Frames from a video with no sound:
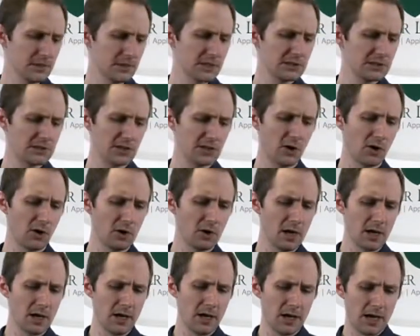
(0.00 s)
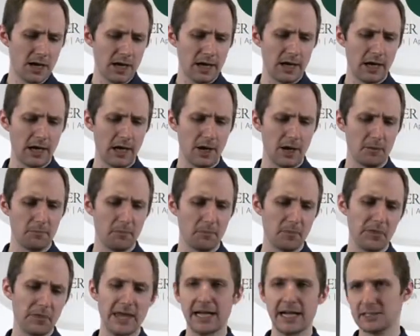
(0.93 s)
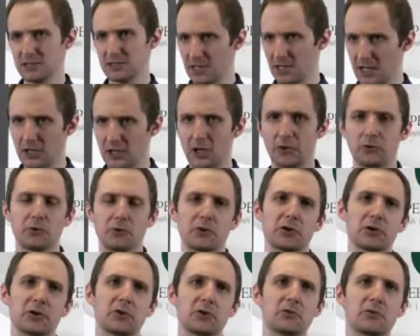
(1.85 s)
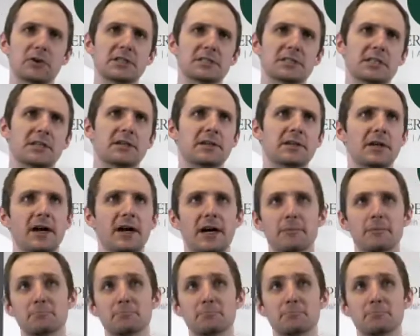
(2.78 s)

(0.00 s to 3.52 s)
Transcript: So that's another really good reason.